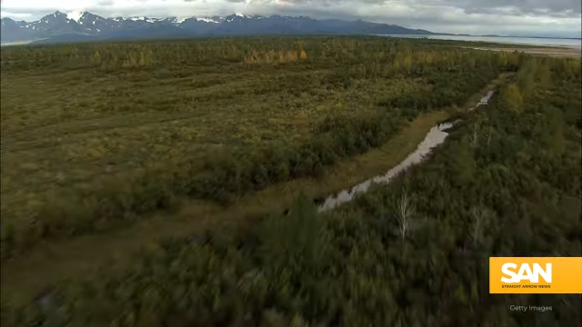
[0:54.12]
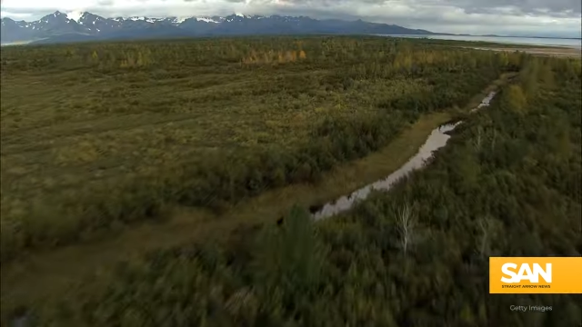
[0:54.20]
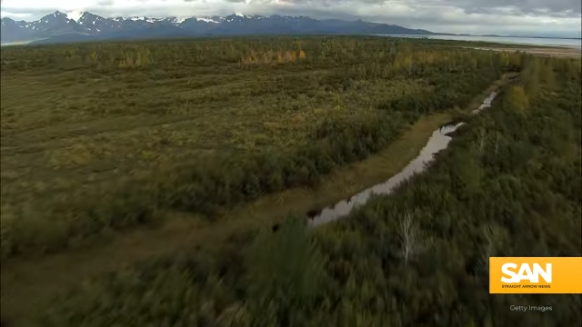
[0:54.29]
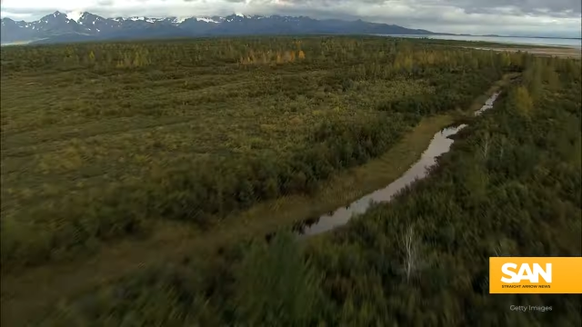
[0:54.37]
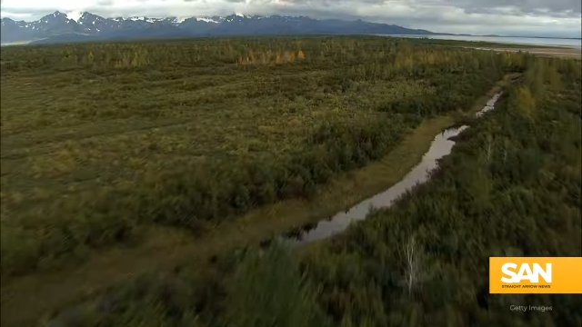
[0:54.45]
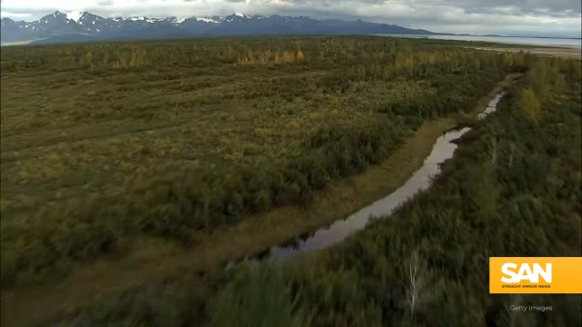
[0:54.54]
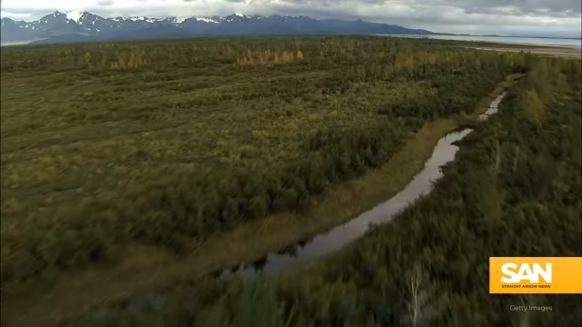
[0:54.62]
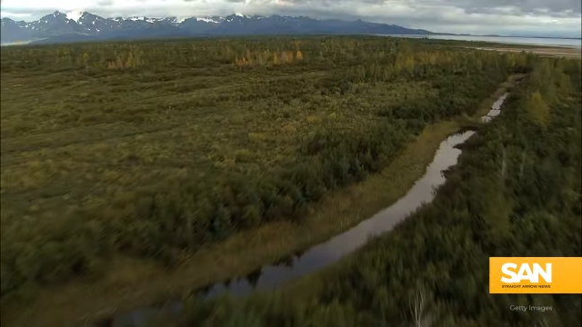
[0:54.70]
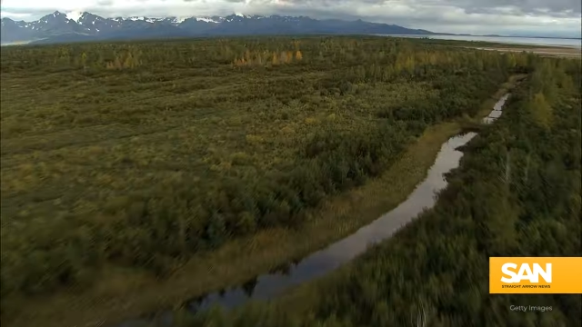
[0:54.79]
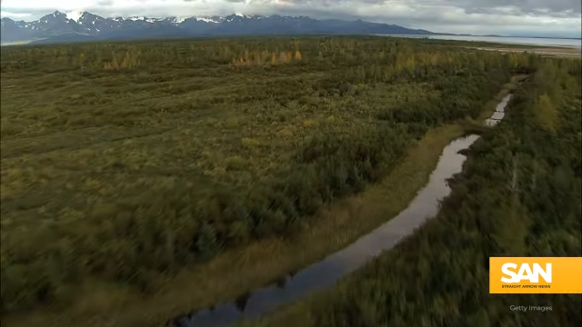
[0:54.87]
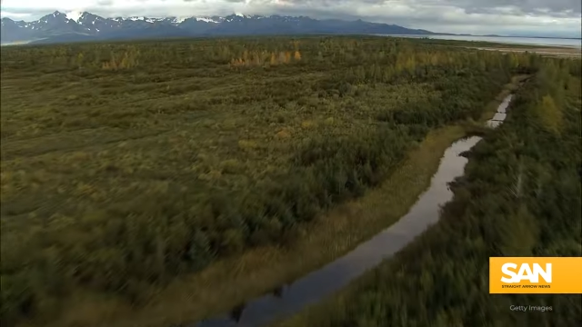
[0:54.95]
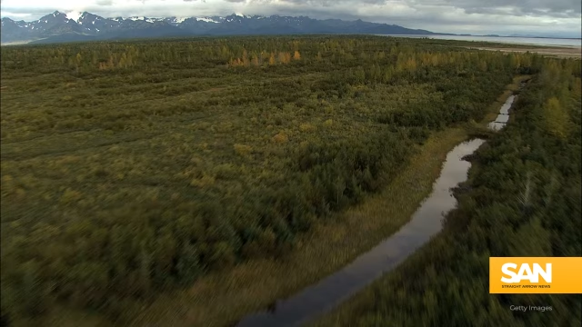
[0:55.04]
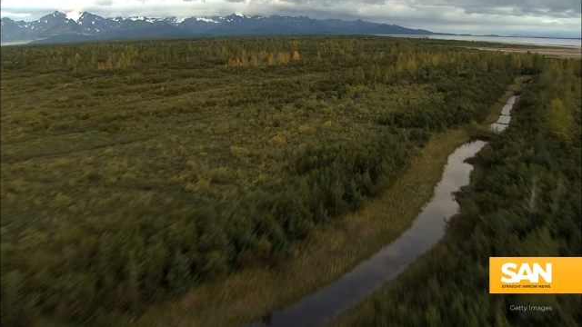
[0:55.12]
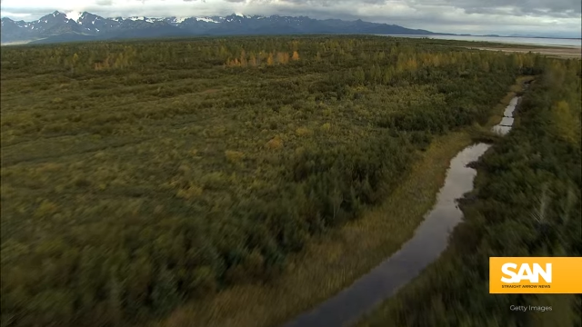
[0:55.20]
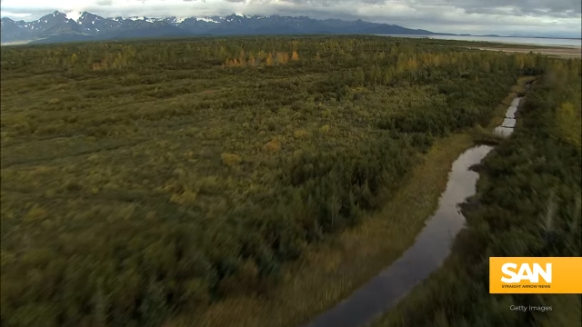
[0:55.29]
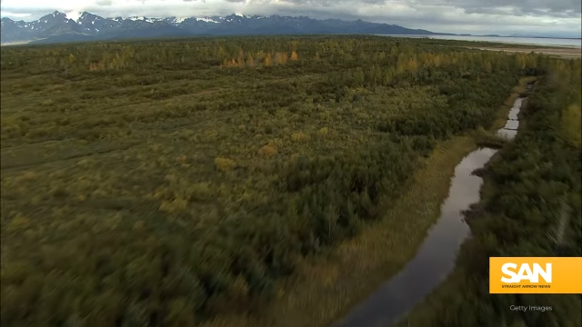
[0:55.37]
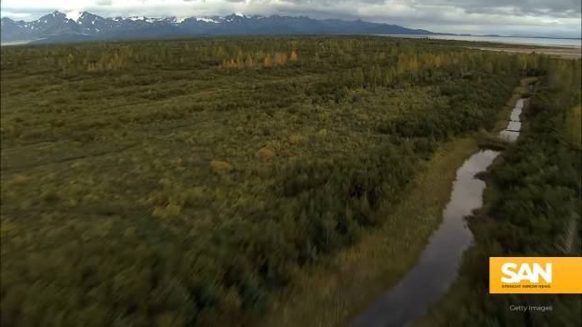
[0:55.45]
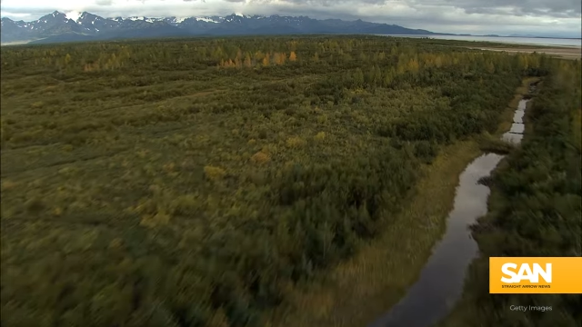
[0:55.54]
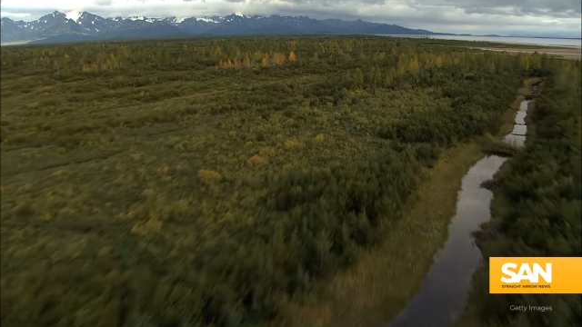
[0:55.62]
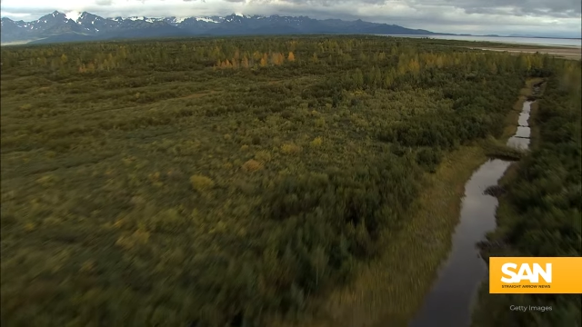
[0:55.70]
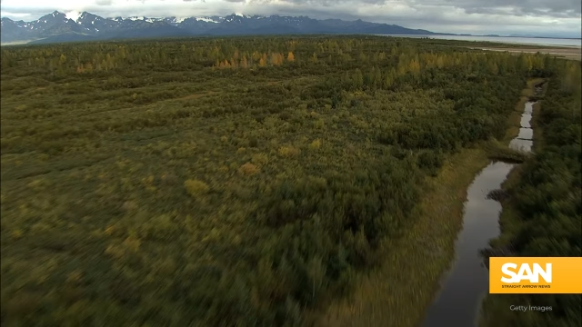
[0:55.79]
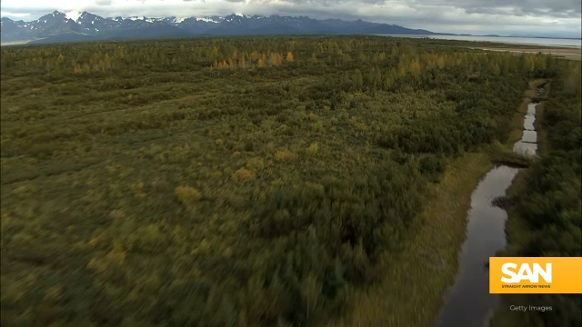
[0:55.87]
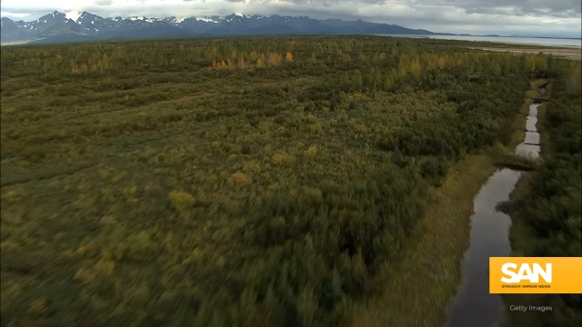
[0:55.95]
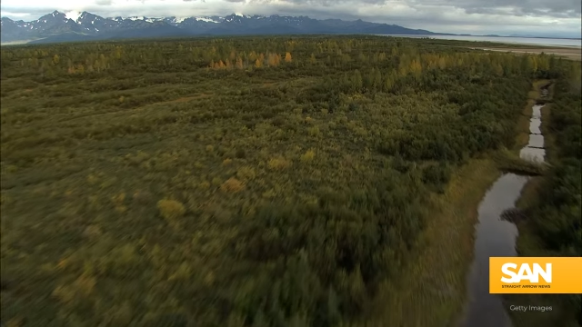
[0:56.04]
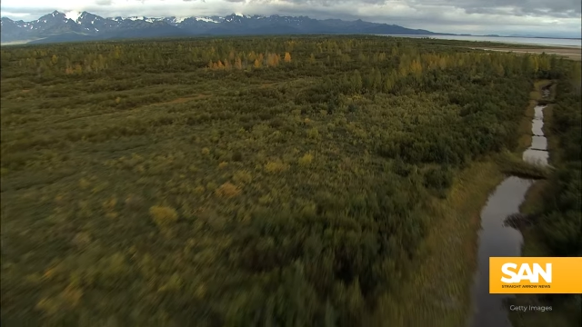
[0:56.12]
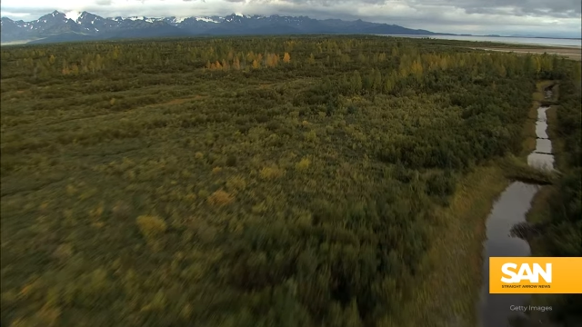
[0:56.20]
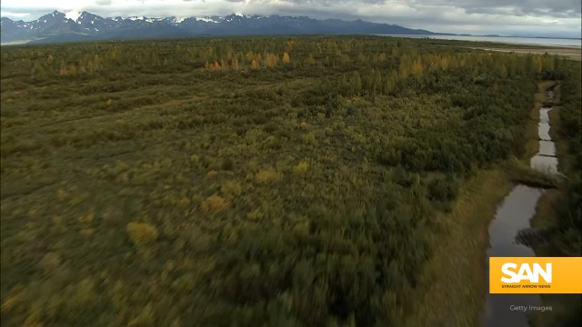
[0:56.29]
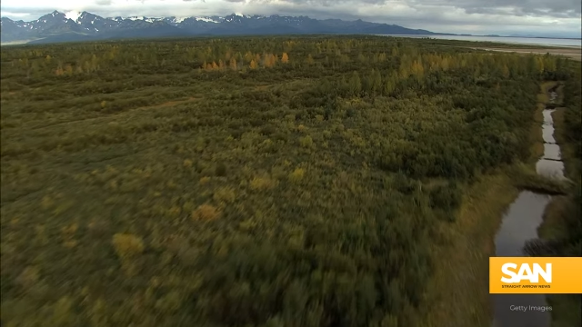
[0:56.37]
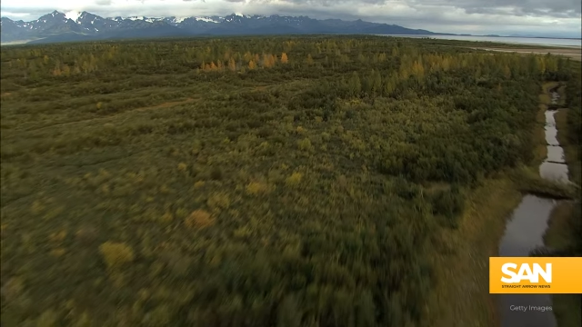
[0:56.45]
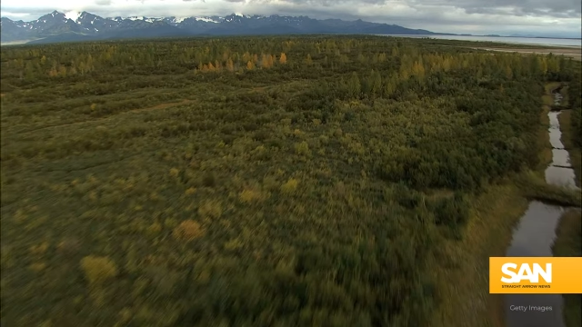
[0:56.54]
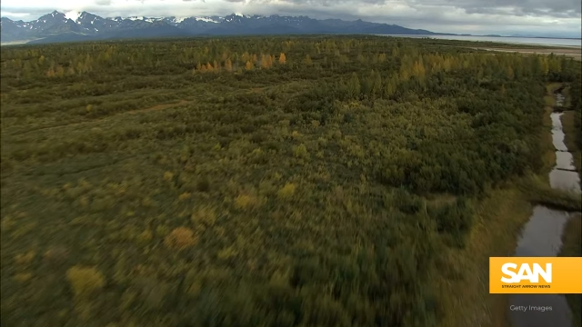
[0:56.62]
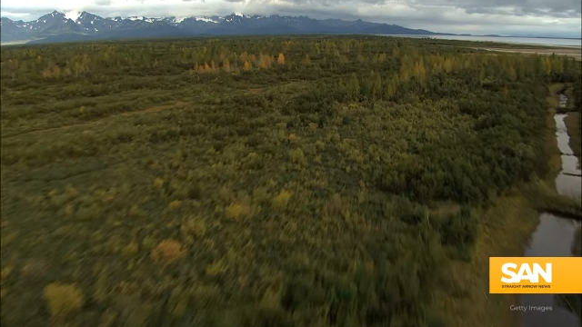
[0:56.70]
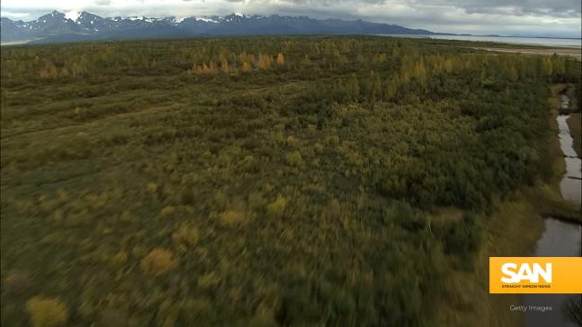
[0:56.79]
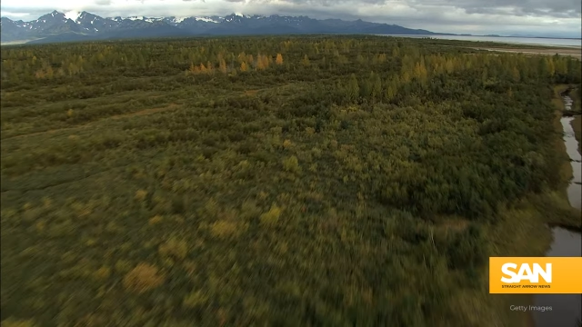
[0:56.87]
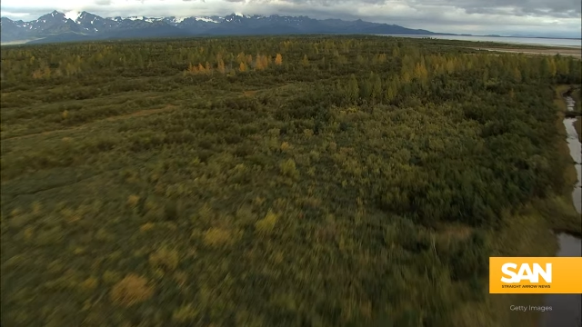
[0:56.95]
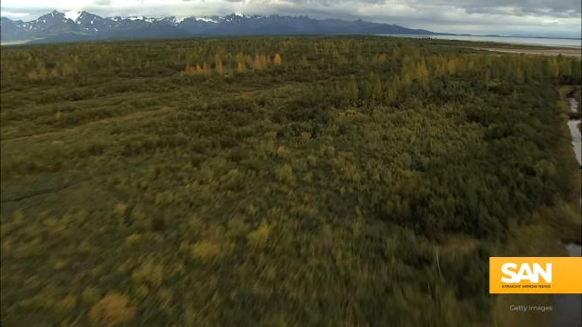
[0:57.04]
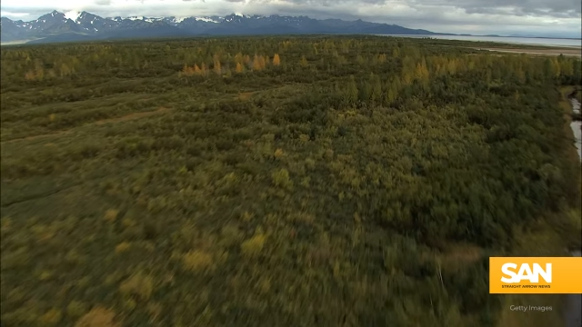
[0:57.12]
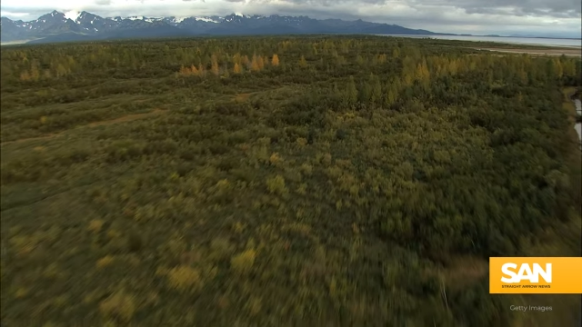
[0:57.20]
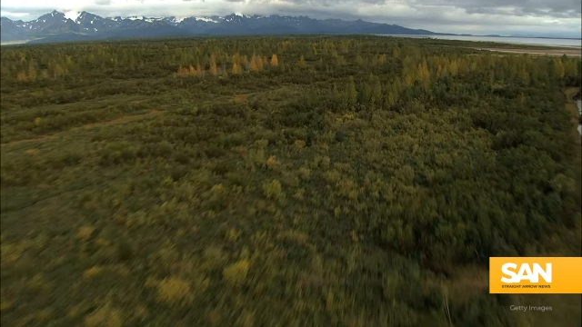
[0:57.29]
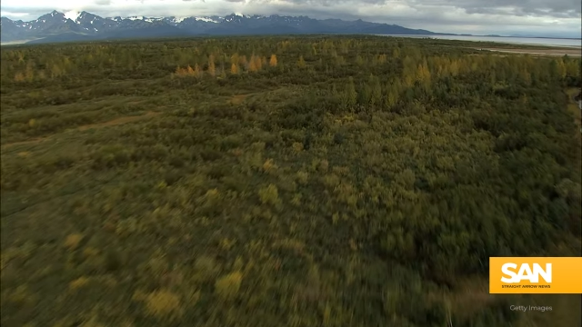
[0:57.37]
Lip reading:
No face is visible, so there are no lips to read.